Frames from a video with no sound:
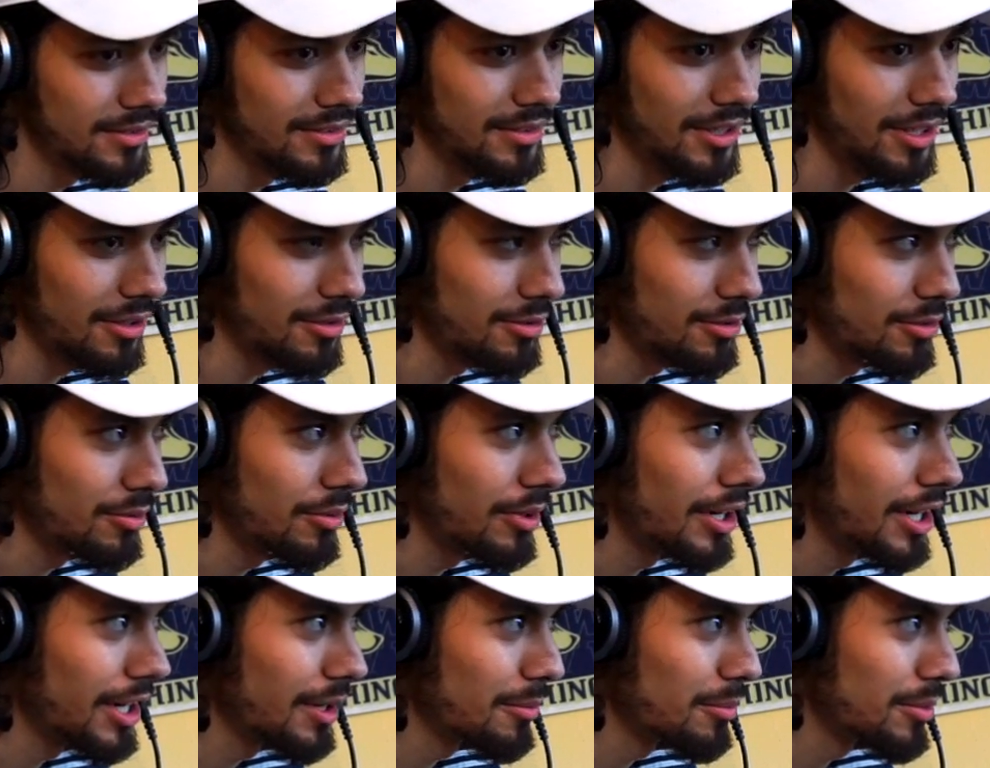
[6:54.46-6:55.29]
I don't know
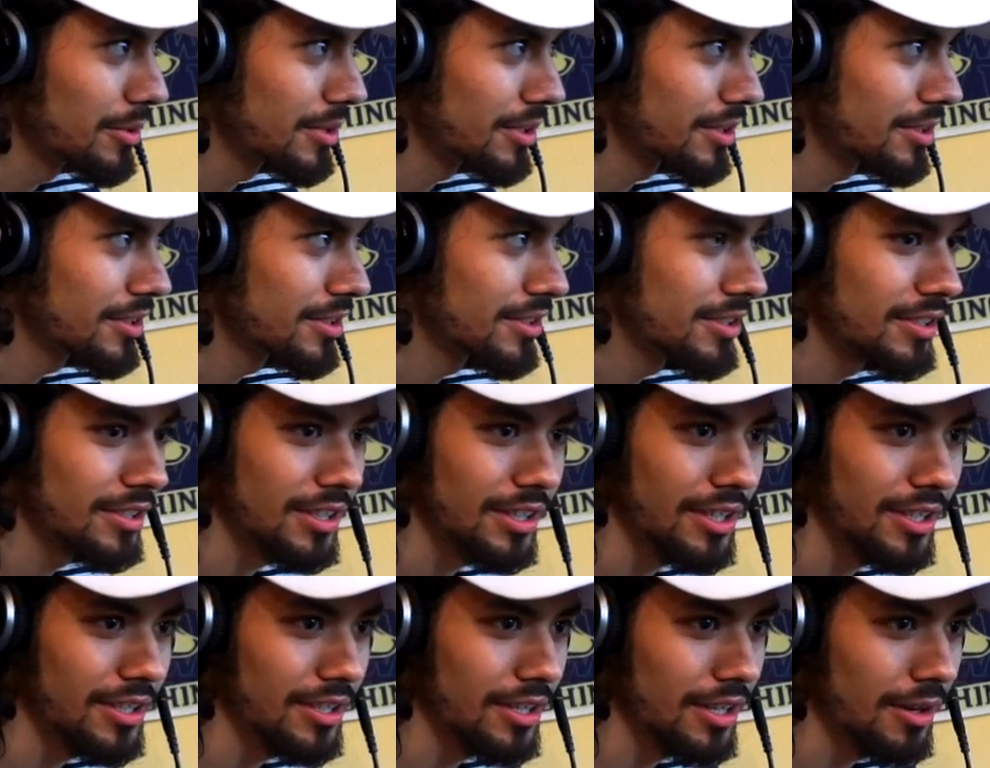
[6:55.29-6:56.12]
why, but
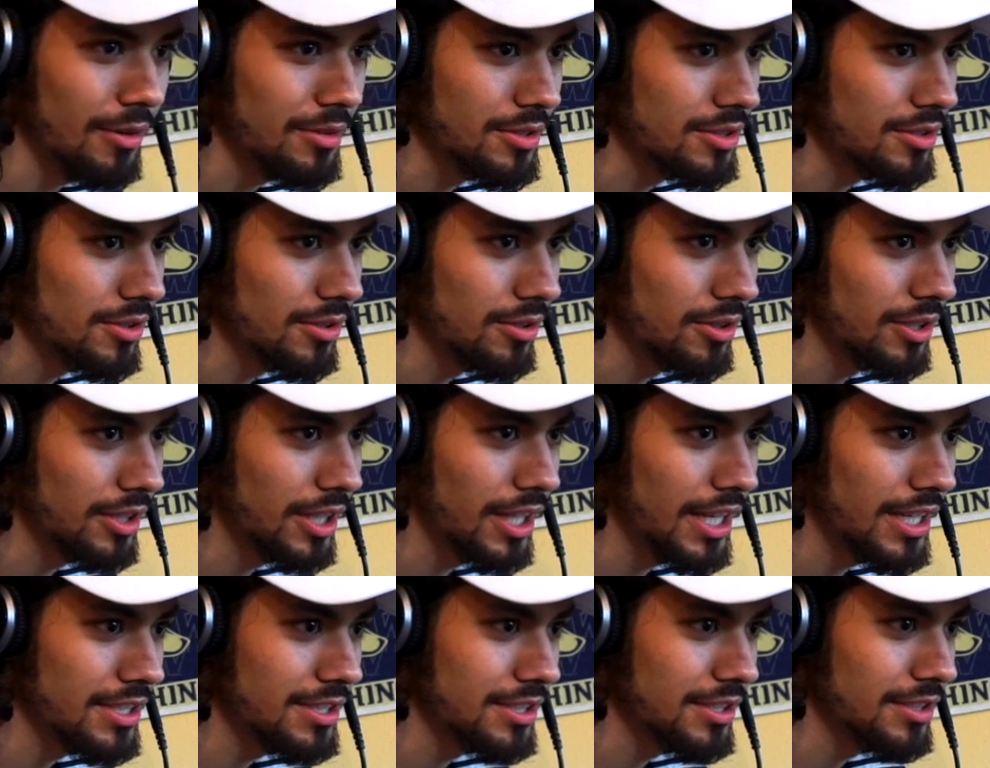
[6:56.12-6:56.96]
I would just go to
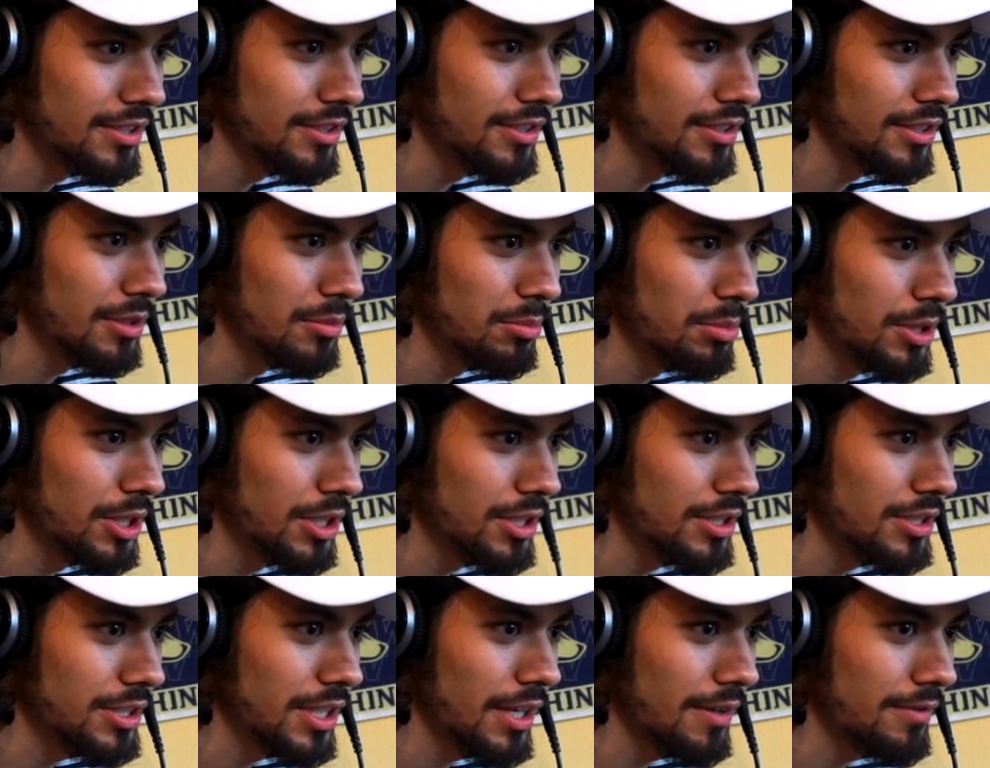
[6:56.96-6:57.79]
class and get
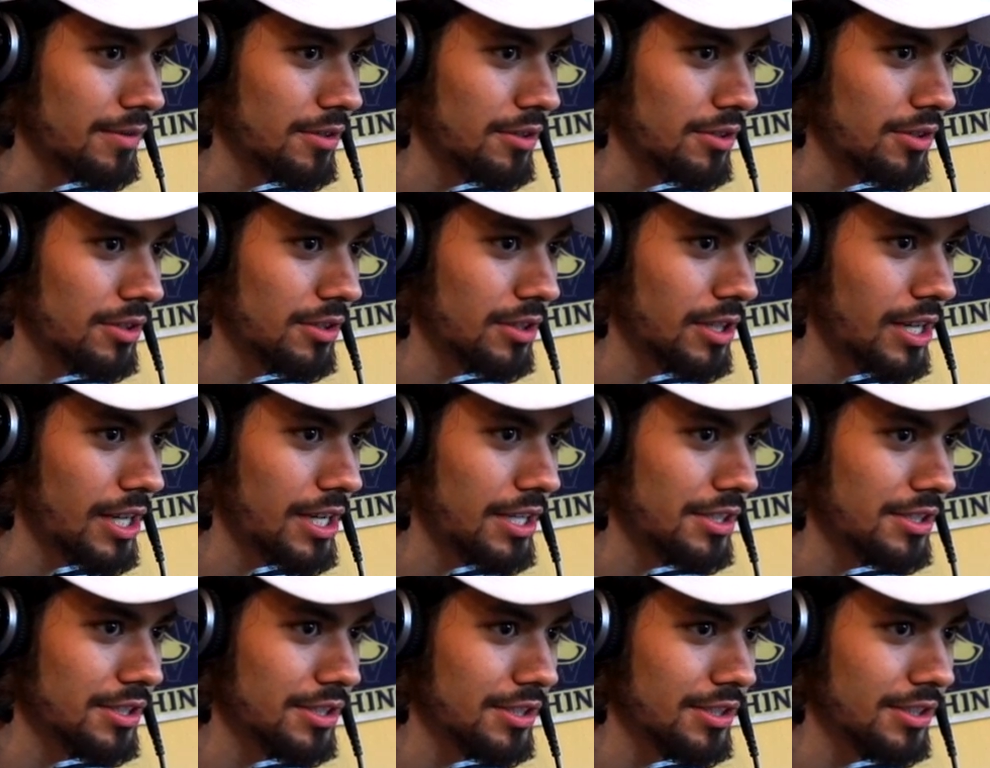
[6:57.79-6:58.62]
buckets after
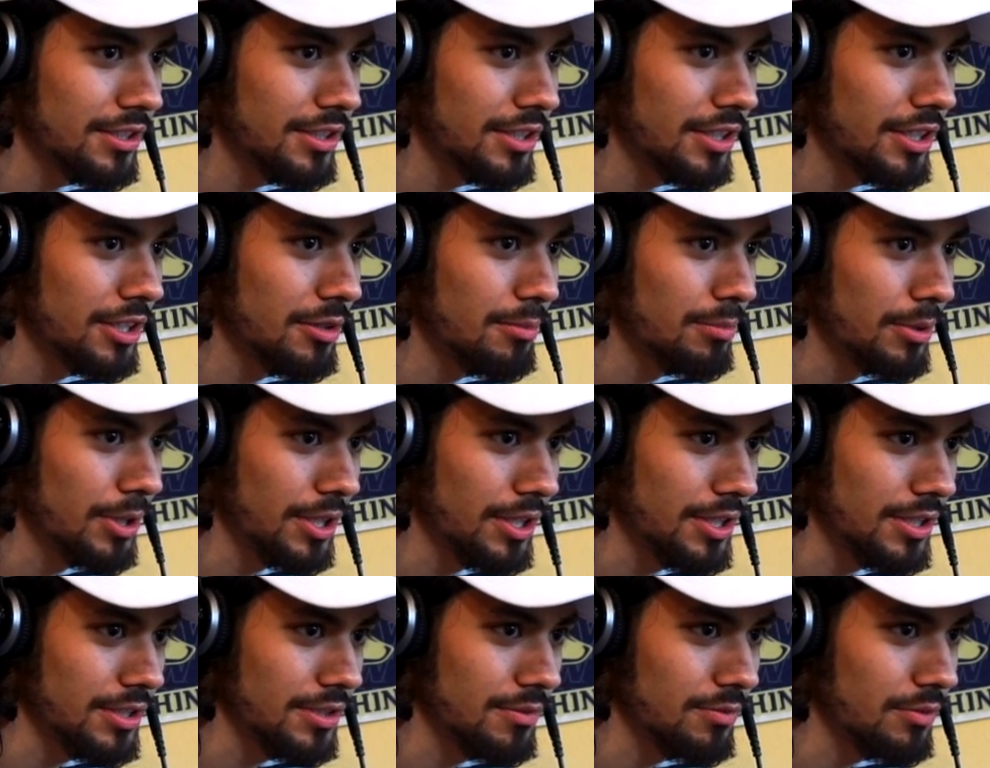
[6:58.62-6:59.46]
class and get
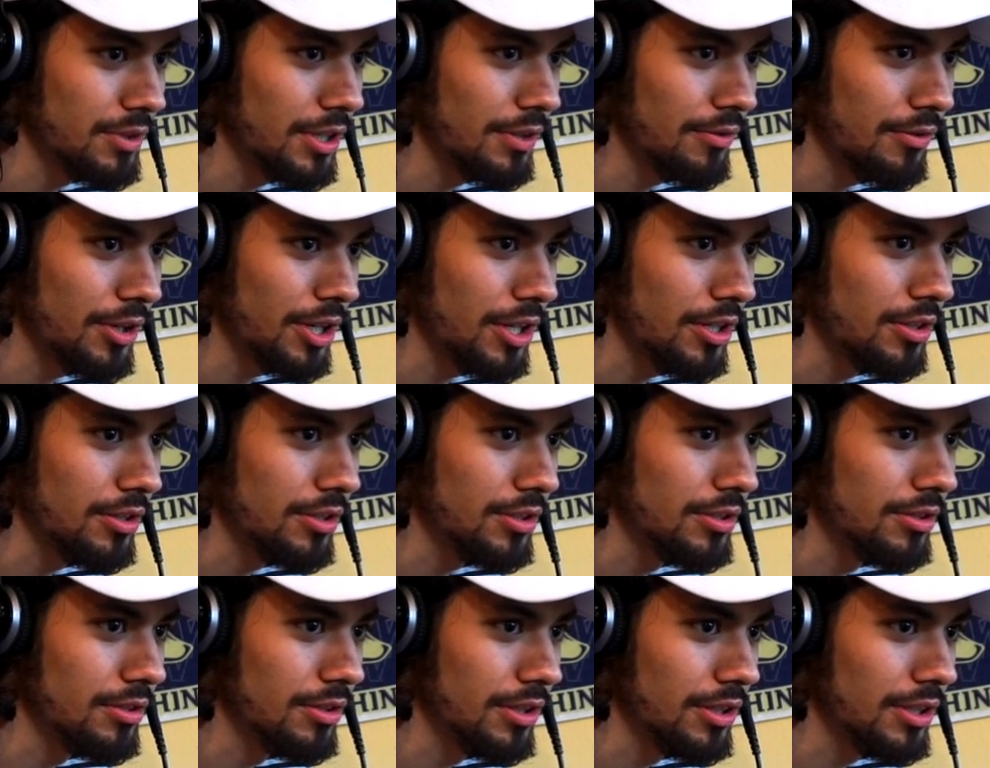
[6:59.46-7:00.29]
buckets whenever I
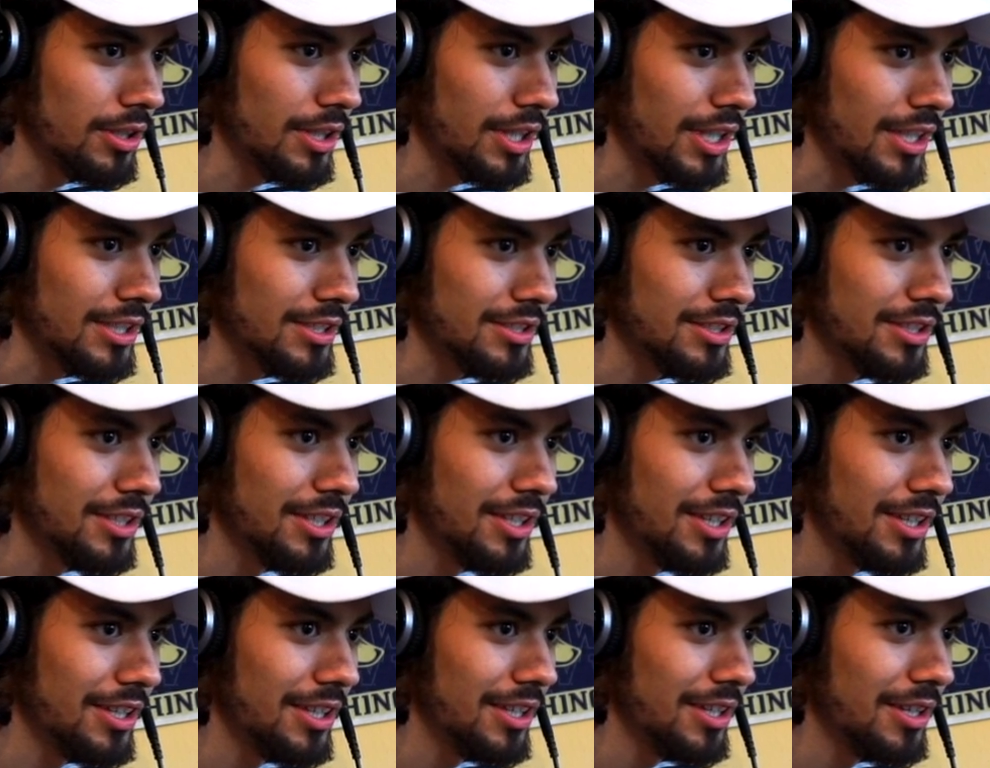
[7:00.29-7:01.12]
could during class.
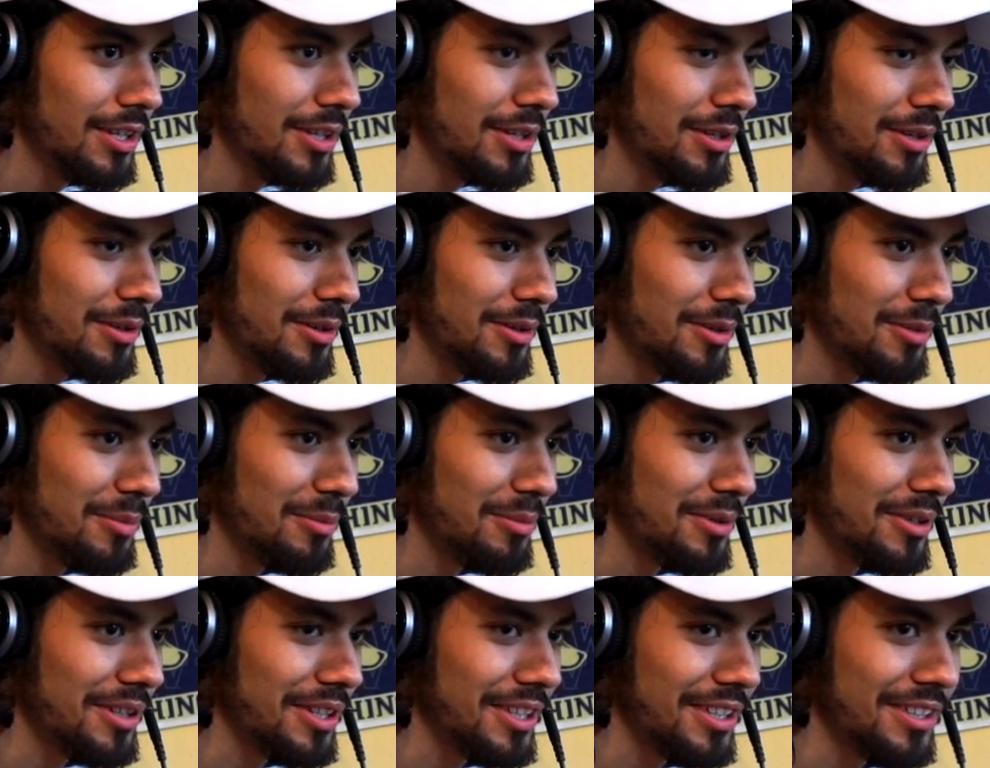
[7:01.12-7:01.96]

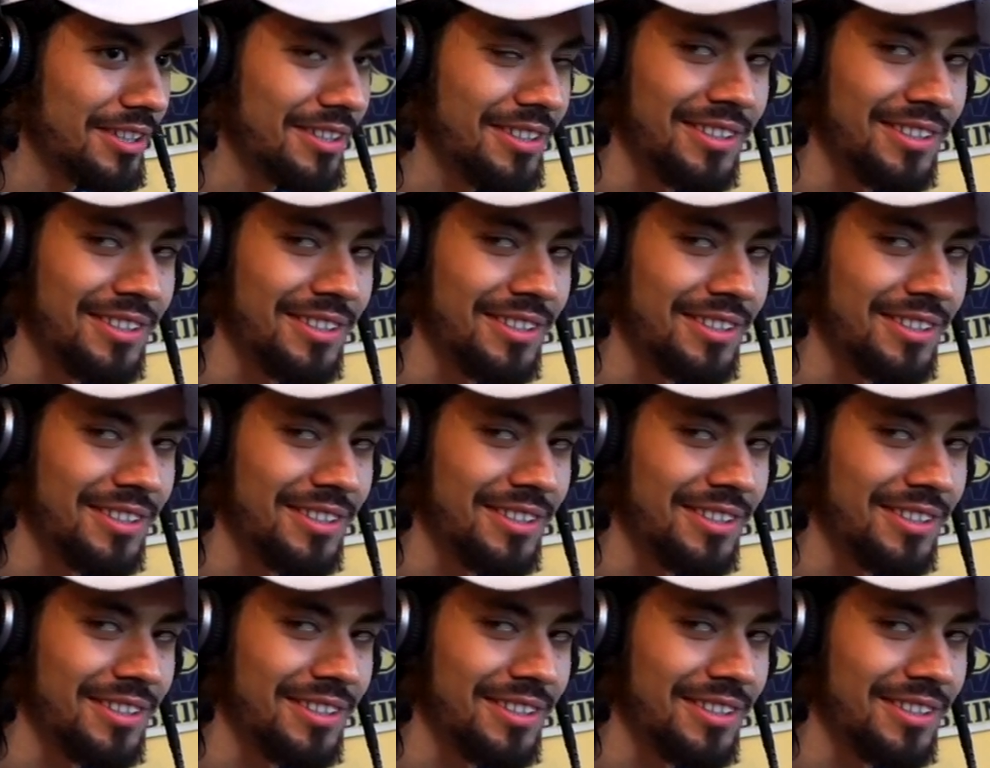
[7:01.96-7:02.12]
But